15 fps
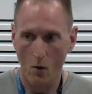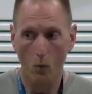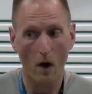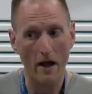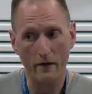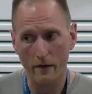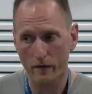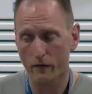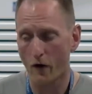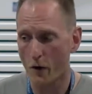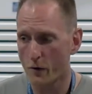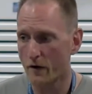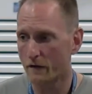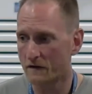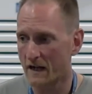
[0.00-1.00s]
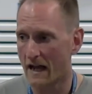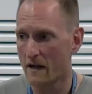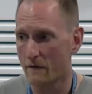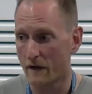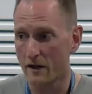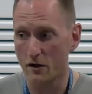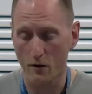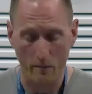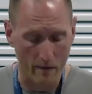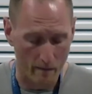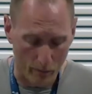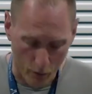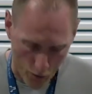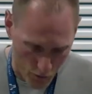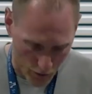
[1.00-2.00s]
Where the throne of David had
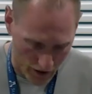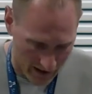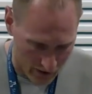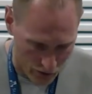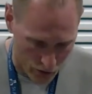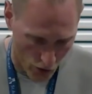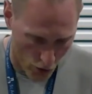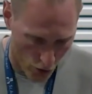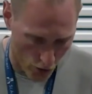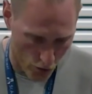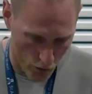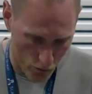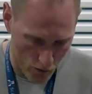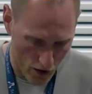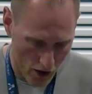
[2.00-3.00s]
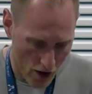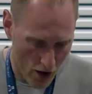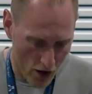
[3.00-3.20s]
been broken in two,